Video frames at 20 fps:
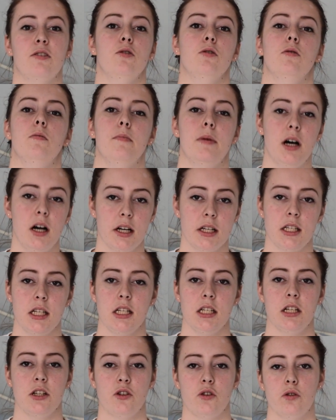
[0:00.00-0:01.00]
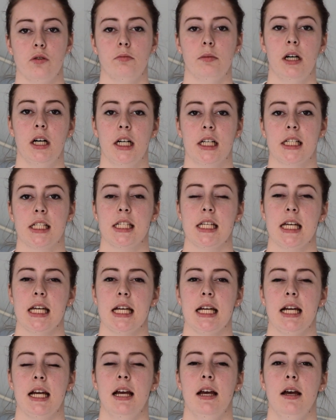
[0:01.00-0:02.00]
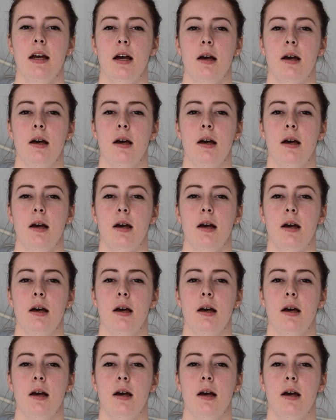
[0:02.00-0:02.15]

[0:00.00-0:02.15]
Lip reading: or marketing, digital marketing,